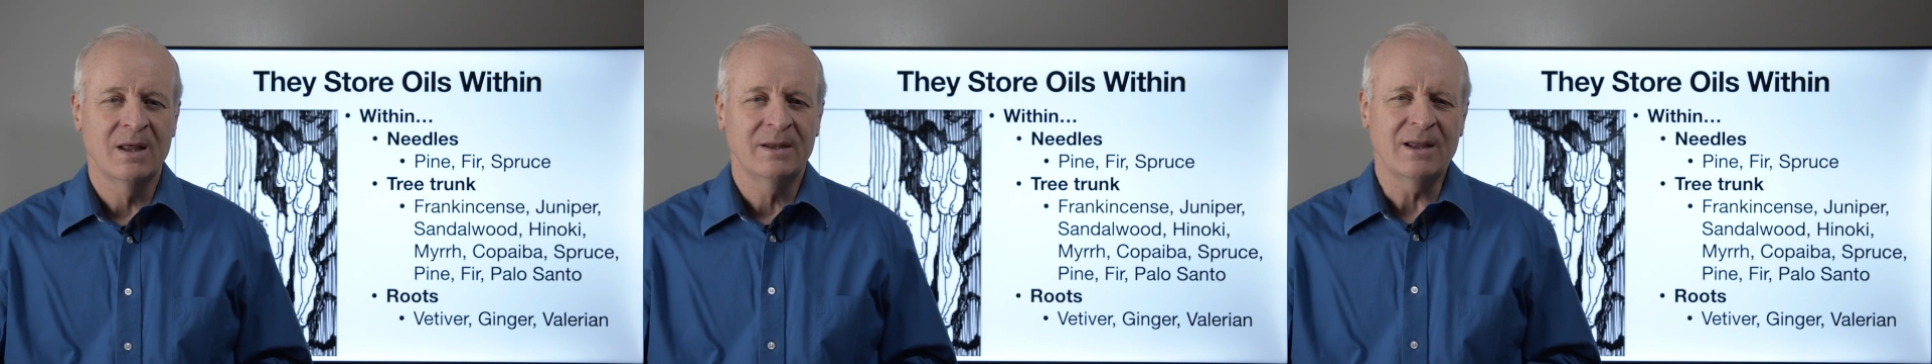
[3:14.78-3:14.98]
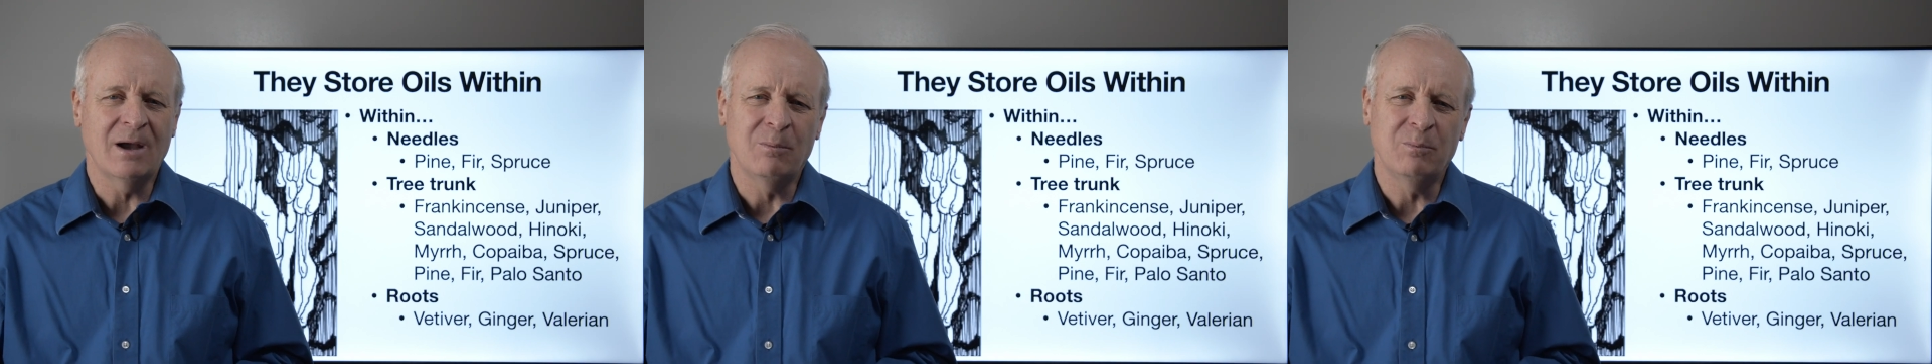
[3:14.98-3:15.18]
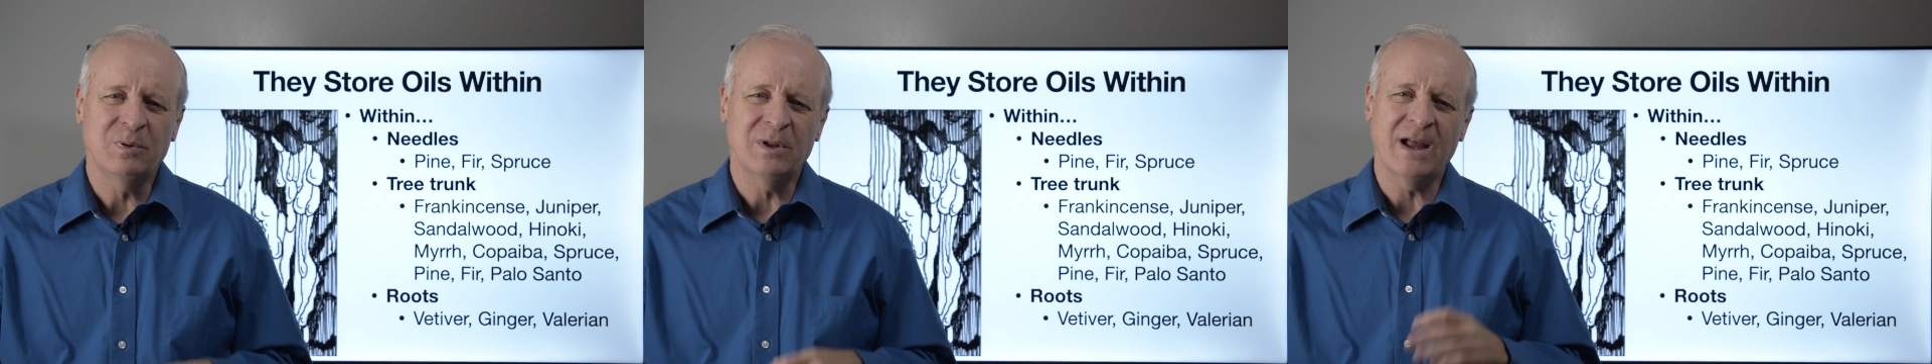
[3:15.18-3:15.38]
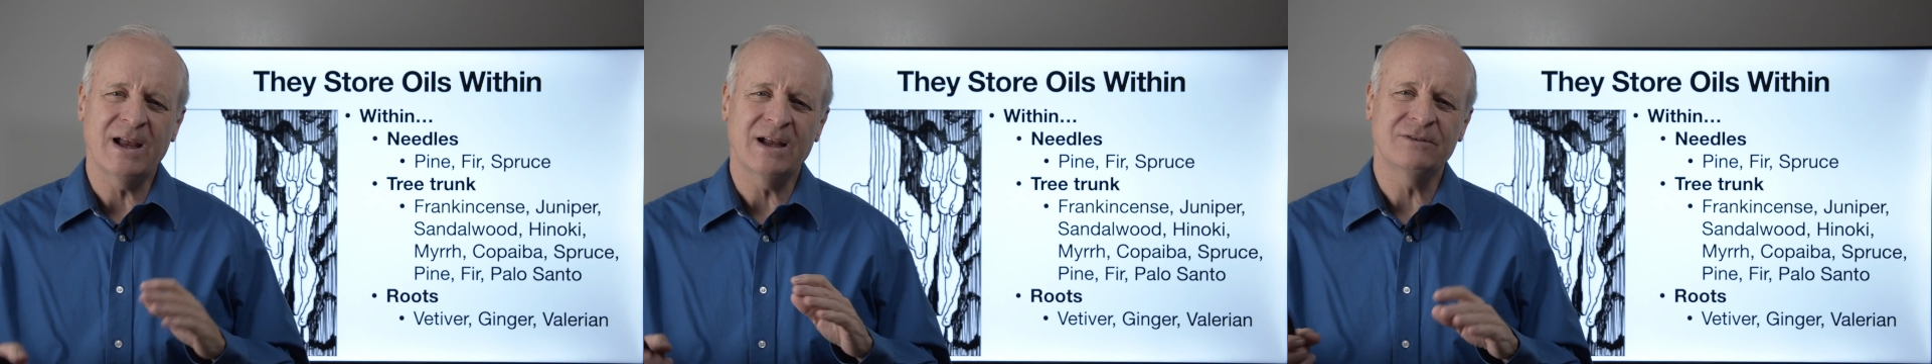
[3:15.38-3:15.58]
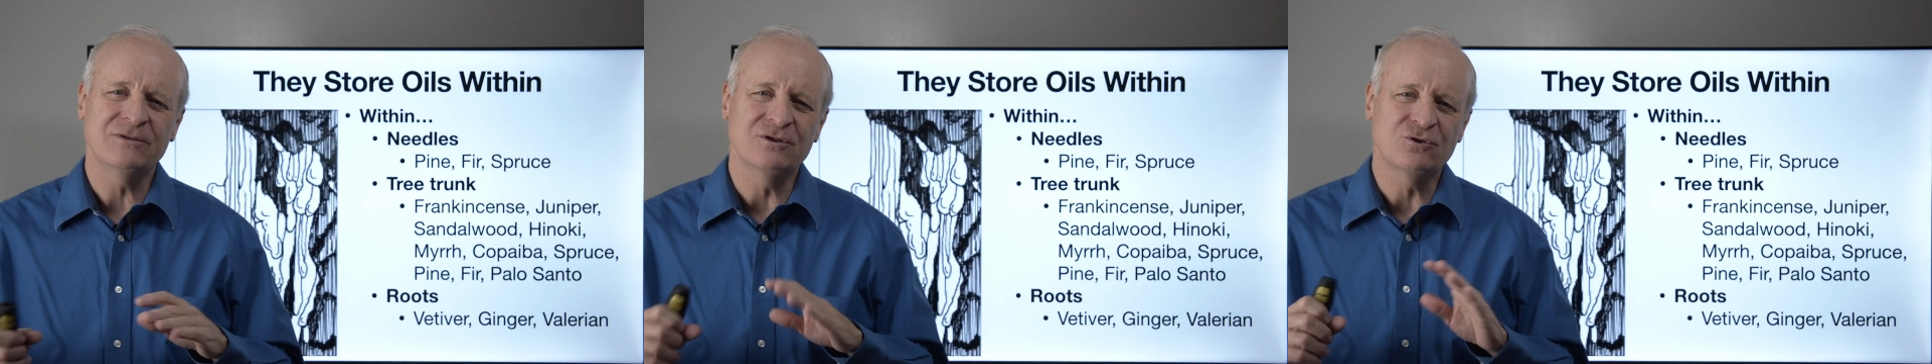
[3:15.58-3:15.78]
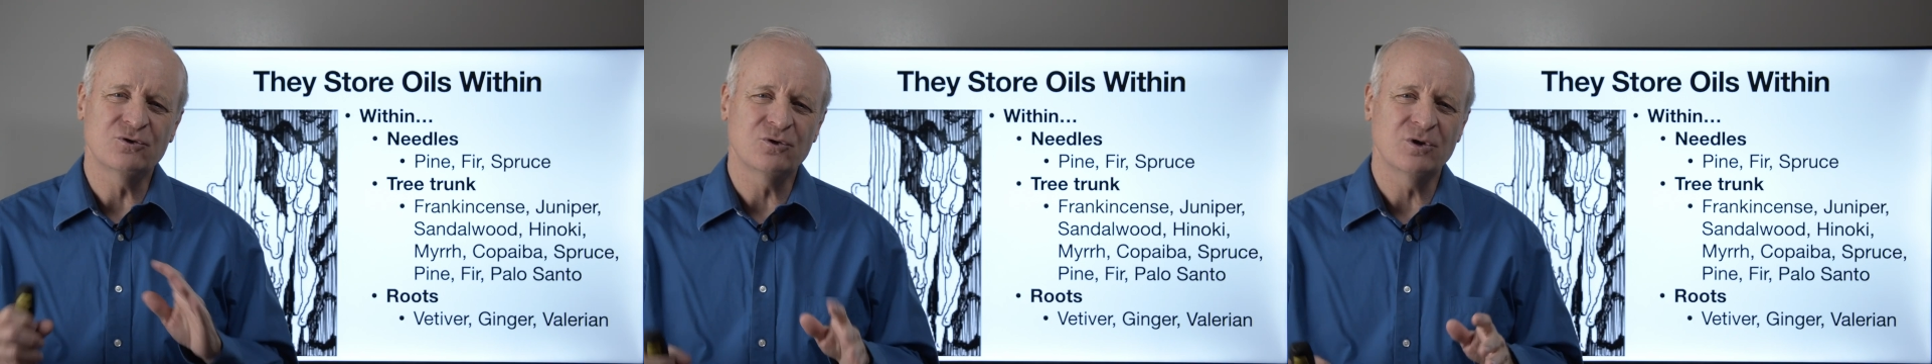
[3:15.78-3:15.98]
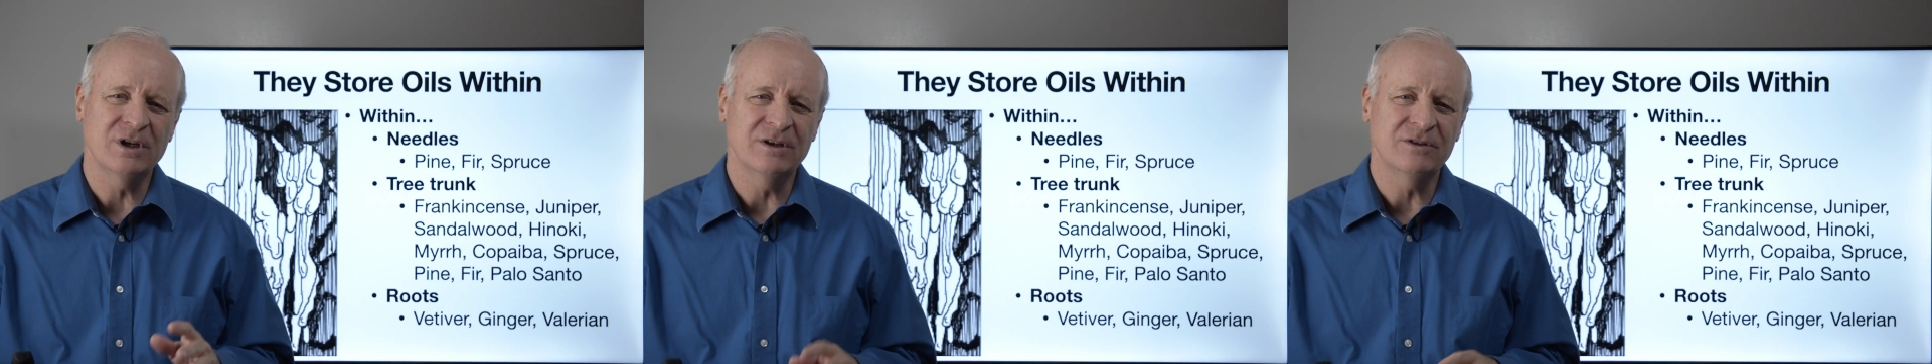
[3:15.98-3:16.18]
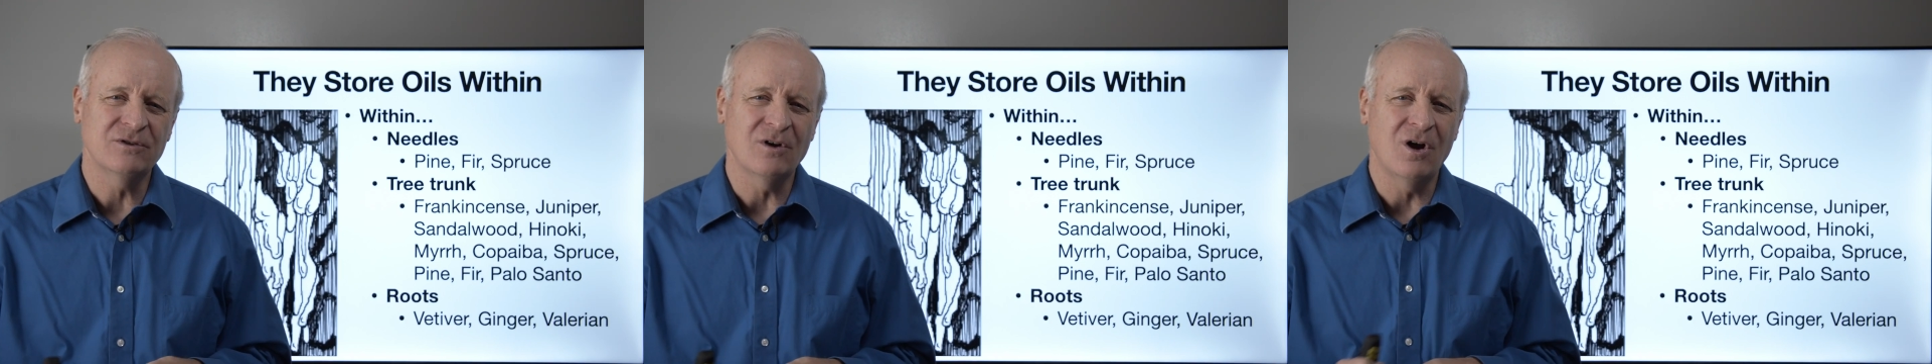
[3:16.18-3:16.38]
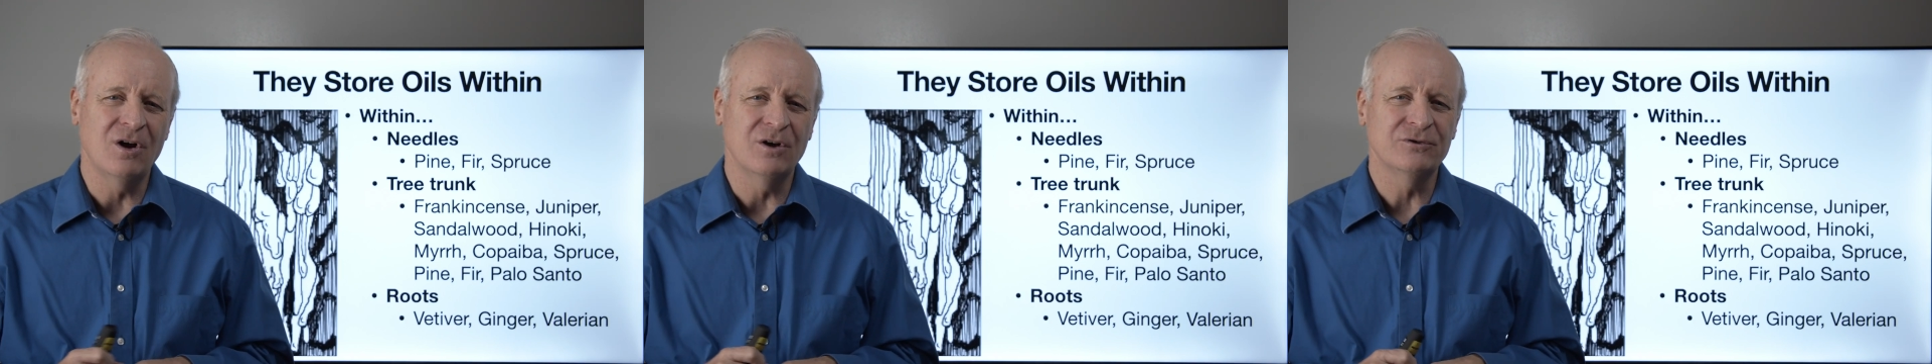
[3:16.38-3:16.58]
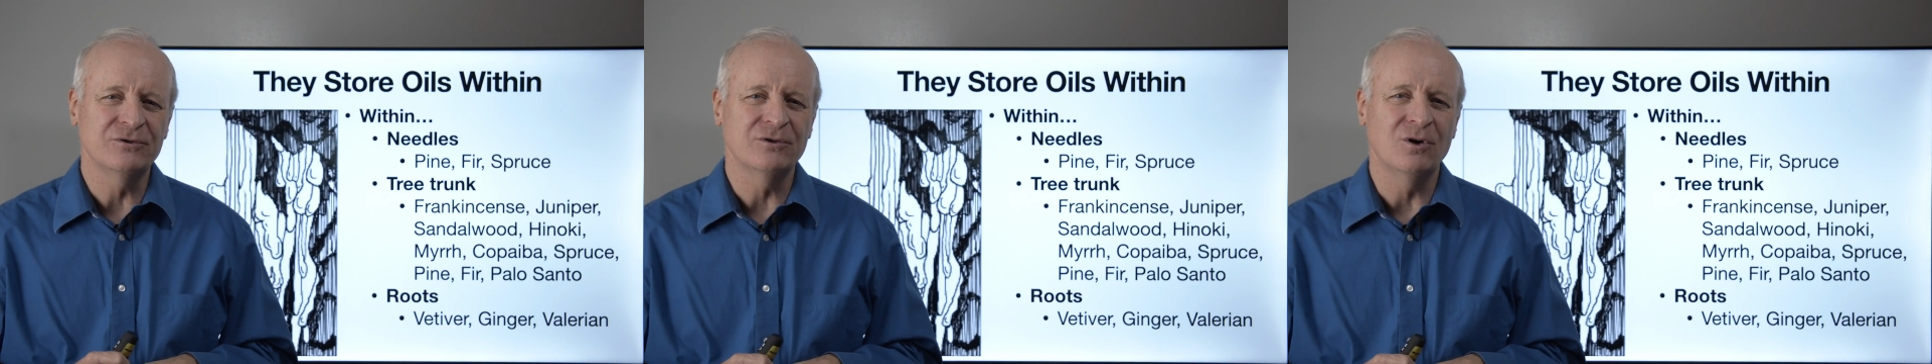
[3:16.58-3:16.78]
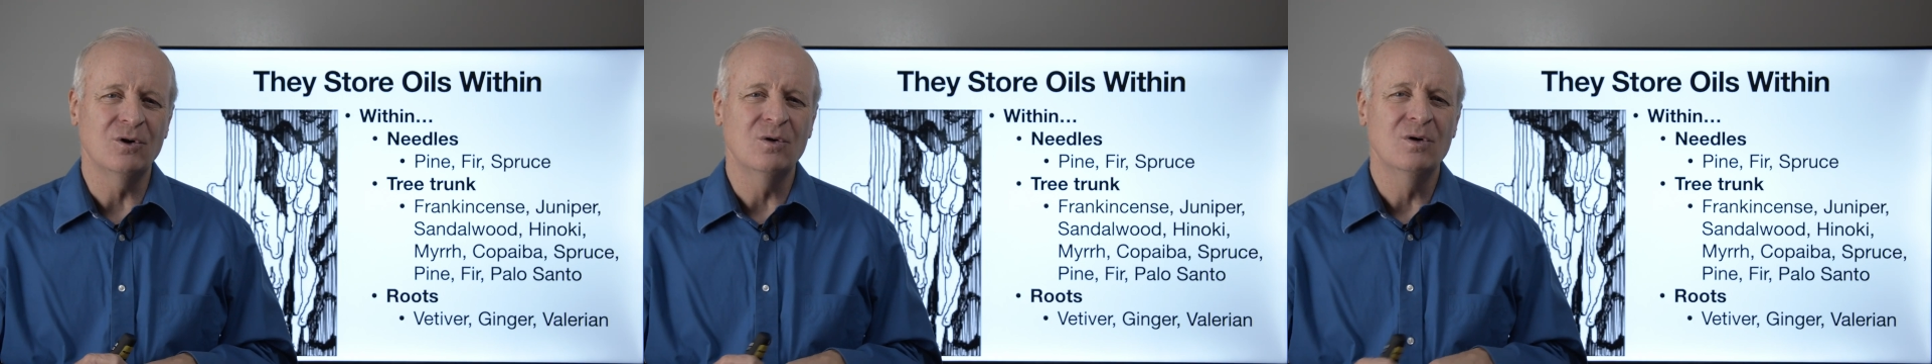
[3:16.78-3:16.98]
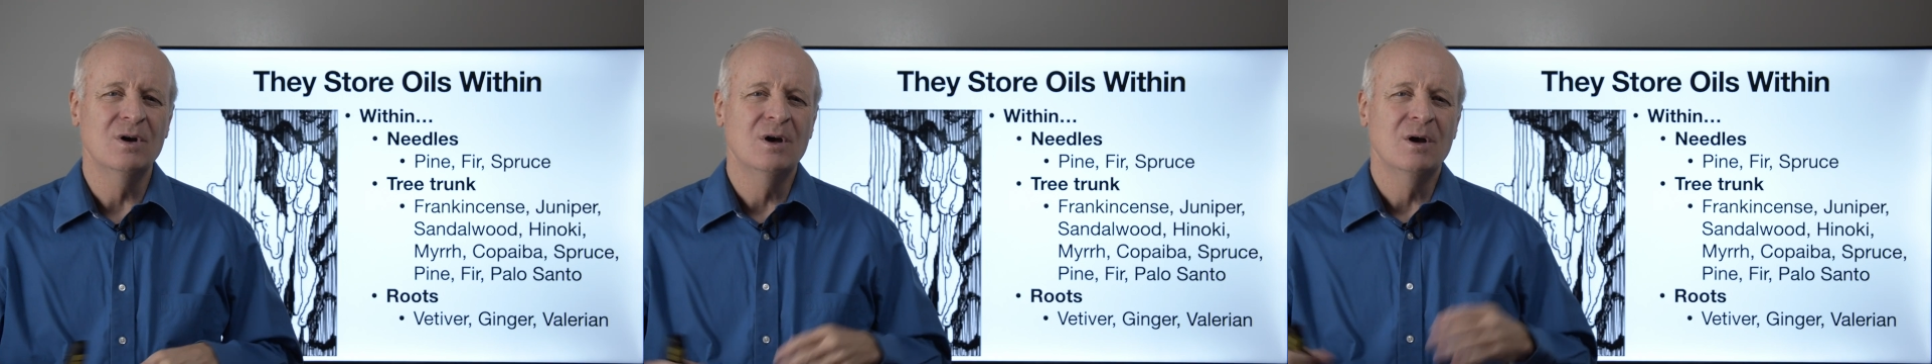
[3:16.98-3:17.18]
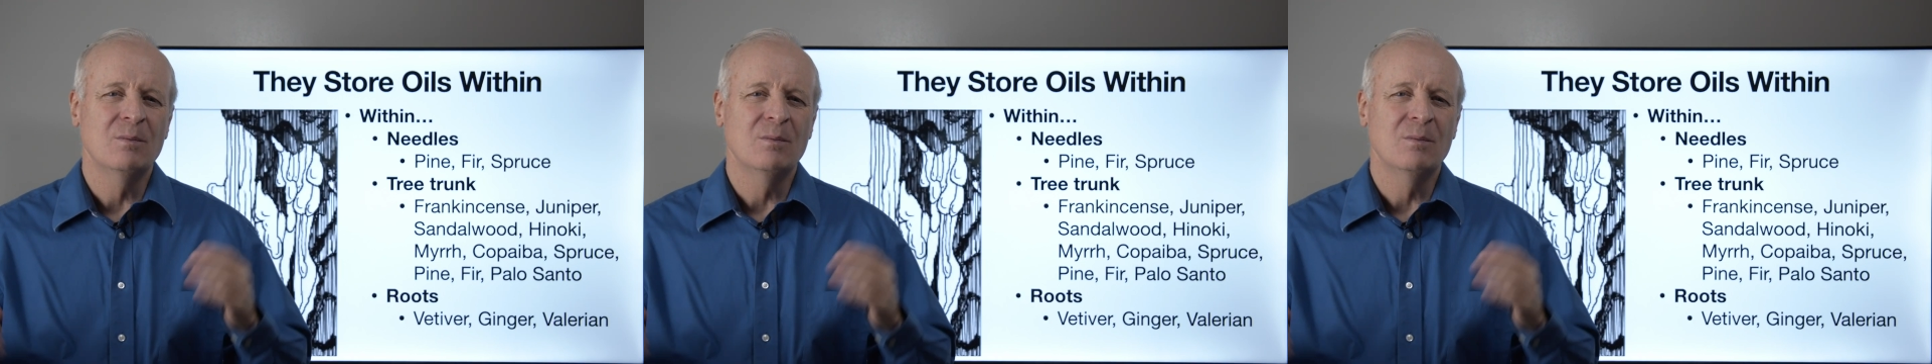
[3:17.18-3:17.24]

Now, plants and trees also